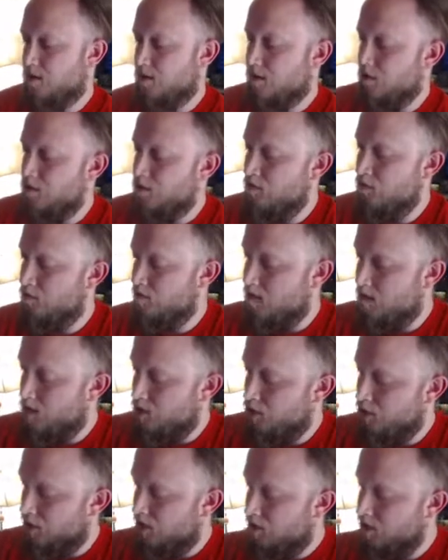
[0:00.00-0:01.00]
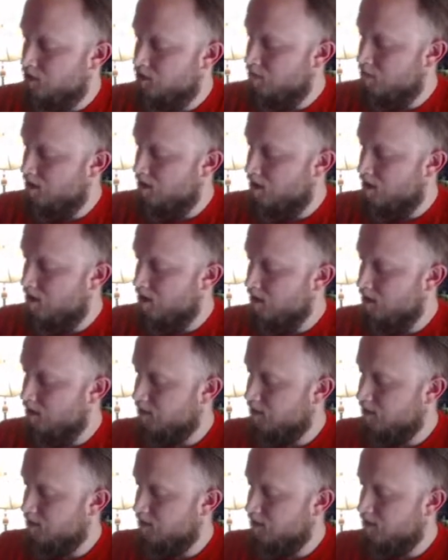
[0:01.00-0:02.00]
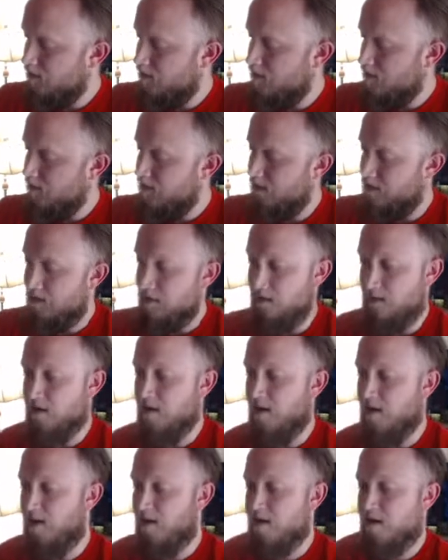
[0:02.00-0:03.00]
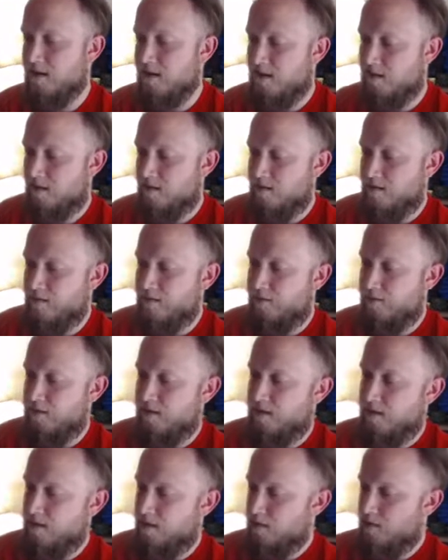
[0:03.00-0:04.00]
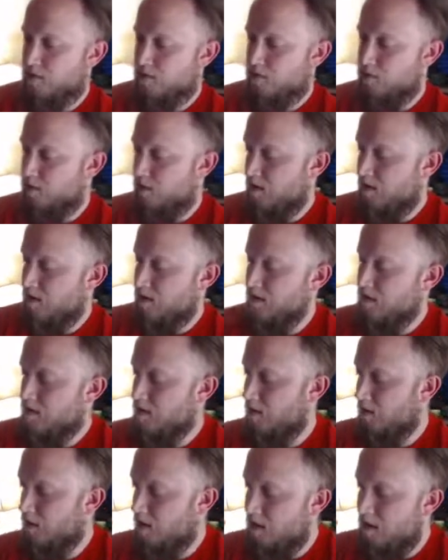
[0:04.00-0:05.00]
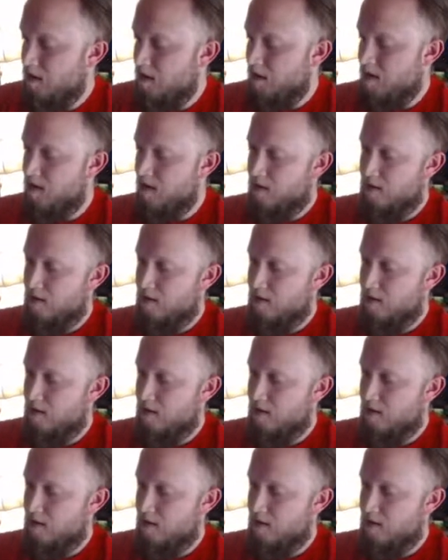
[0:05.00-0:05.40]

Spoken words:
2, and draw 2 cards. That's a good card. Draw another card.